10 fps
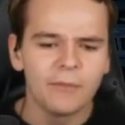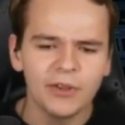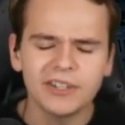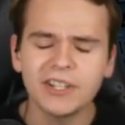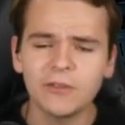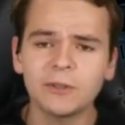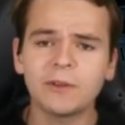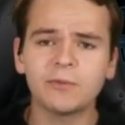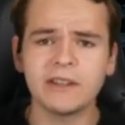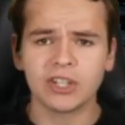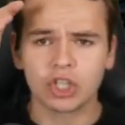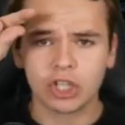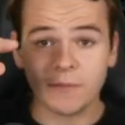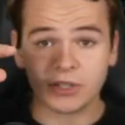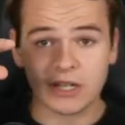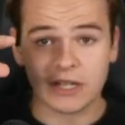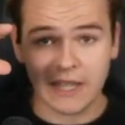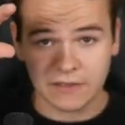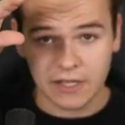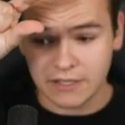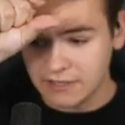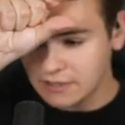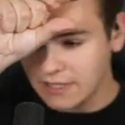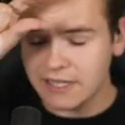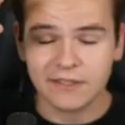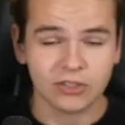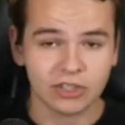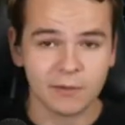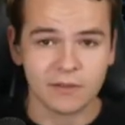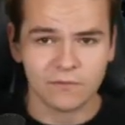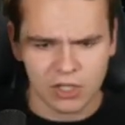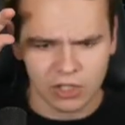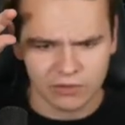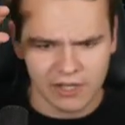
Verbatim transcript: There's a difference between description, like the, there's a link in the description for